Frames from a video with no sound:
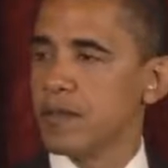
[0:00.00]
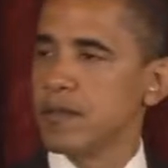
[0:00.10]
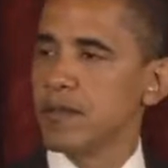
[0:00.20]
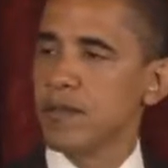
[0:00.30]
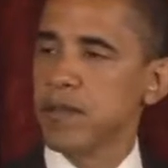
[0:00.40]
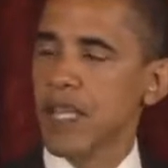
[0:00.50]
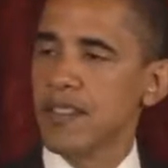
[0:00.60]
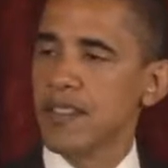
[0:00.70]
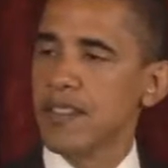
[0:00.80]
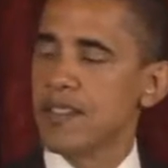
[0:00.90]
in
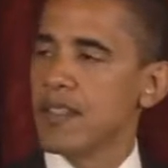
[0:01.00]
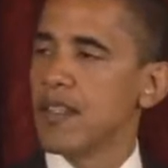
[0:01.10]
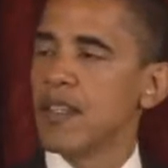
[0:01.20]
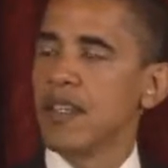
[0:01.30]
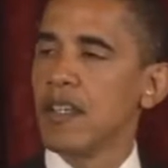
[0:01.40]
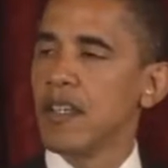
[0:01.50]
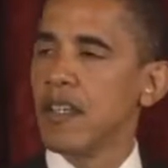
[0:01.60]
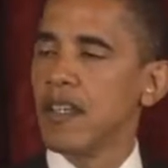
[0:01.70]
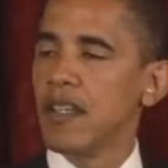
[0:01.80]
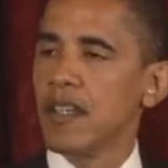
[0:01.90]
places
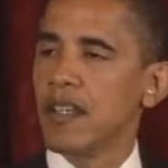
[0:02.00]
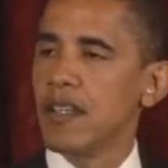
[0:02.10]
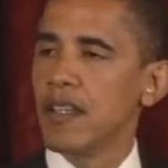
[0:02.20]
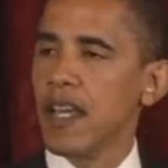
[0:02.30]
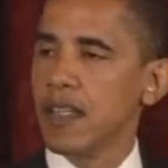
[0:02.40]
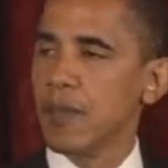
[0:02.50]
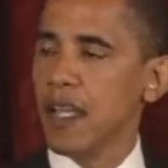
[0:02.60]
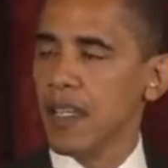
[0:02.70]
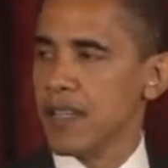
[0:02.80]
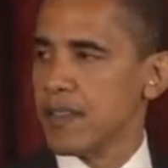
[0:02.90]
like the
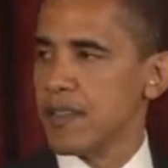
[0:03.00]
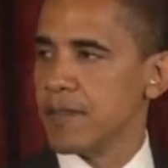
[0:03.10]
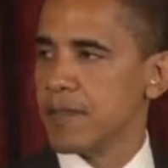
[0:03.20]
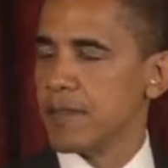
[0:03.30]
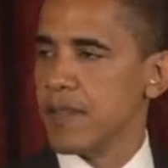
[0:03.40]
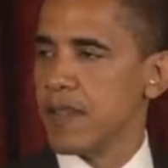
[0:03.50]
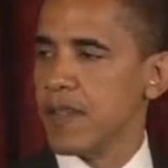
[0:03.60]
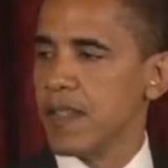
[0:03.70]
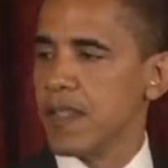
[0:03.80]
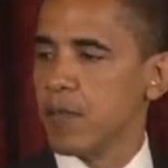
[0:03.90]
Middle East,
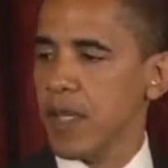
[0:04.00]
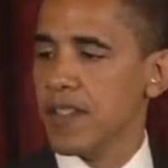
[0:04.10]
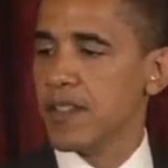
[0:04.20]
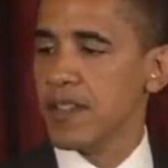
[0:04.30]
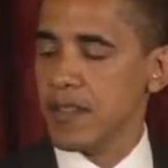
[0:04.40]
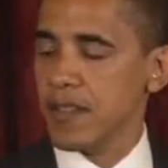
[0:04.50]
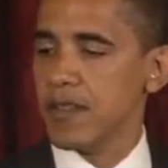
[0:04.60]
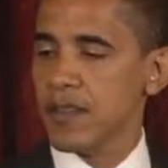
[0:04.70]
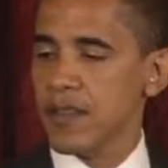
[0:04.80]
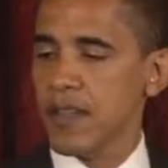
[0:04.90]
in
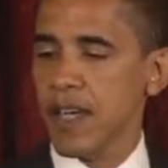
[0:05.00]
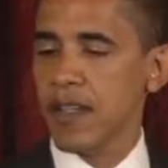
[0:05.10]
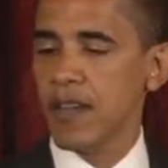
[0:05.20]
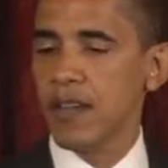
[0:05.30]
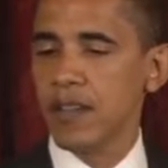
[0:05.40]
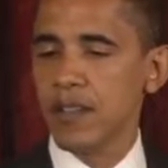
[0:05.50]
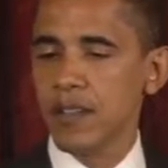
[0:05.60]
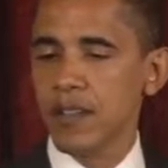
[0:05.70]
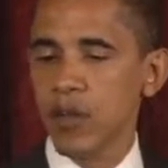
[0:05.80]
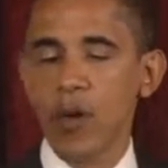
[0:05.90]
places that
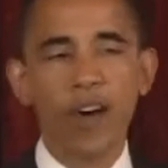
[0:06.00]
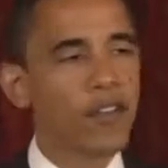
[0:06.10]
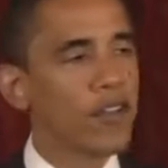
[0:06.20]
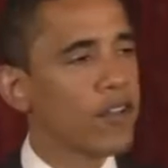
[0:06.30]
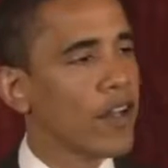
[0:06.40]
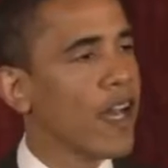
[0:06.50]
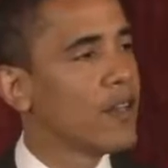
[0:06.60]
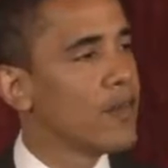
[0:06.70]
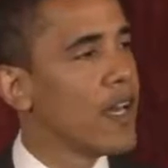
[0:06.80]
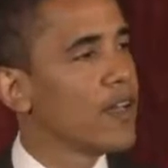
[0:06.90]
too often are
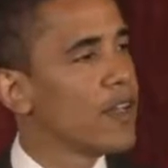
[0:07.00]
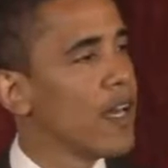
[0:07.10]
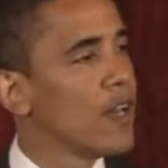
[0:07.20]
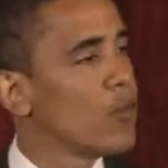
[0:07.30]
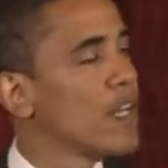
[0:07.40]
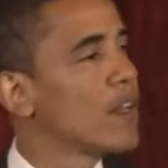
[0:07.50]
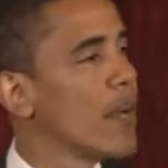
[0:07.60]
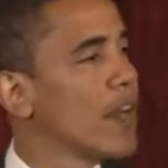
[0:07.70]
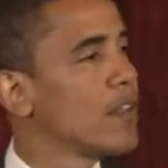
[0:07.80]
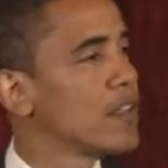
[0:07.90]
forgotten about and not written
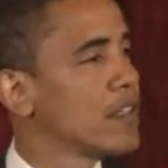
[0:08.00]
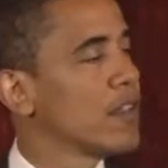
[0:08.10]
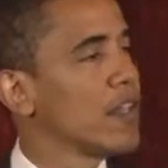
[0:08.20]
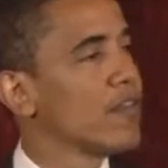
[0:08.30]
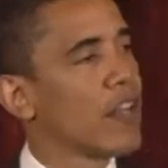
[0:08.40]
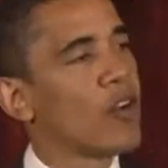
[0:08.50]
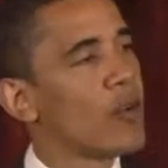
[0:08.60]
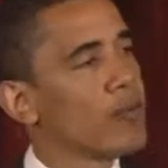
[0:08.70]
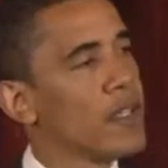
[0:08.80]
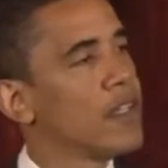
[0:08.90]
about until they
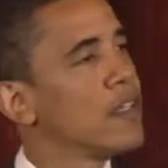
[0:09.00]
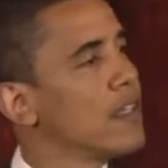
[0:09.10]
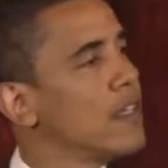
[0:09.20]
flare up in